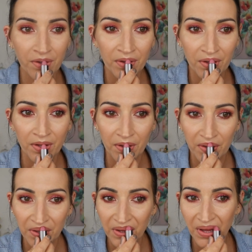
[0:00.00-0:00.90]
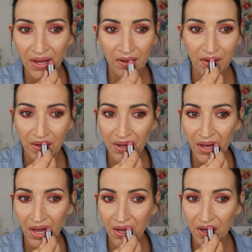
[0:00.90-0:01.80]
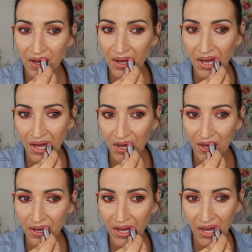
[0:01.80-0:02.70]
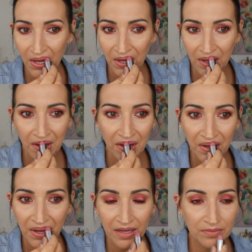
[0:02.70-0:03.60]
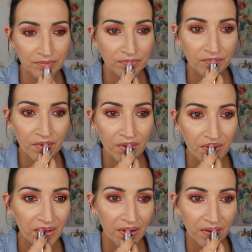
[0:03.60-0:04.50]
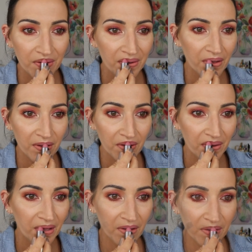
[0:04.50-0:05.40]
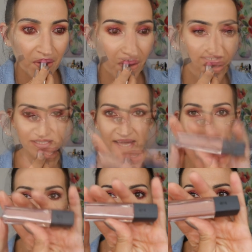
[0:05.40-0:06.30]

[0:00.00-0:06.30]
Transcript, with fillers: I'm going over that with Back Talk from Urban Decay because I just want it to be a little bit more matte. I'm gonna take the